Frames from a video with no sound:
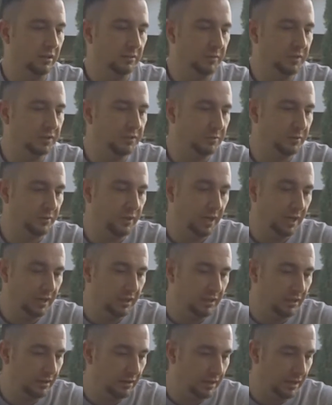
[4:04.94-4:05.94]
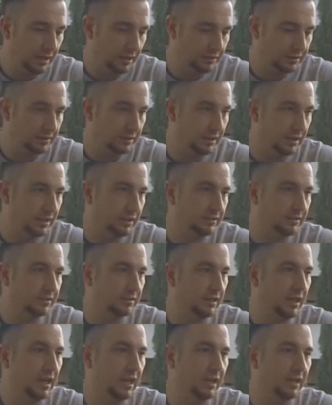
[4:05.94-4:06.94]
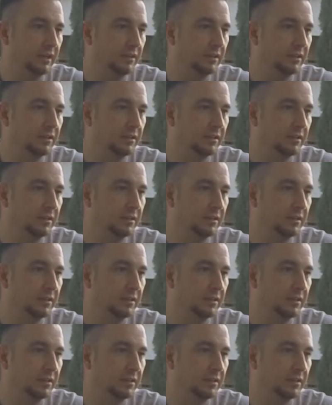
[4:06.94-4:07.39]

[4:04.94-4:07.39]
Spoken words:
This one right here I actually had signed